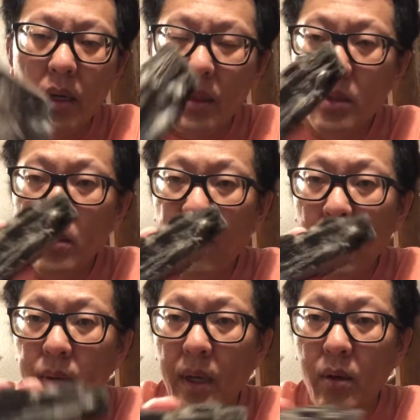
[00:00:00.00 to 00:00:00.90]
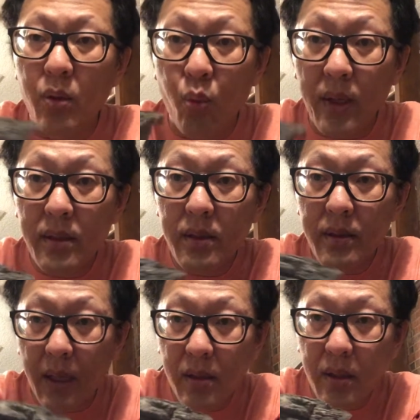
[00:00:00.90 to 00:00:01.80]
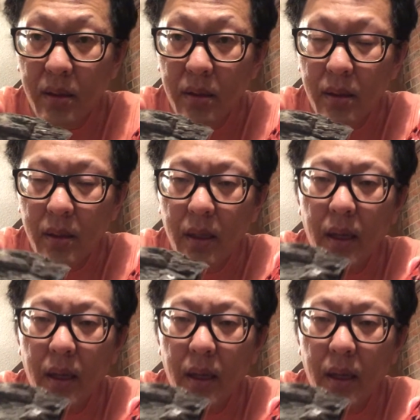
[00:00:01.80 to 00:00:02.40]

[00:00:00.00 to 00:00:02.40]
This was formed out in West Texas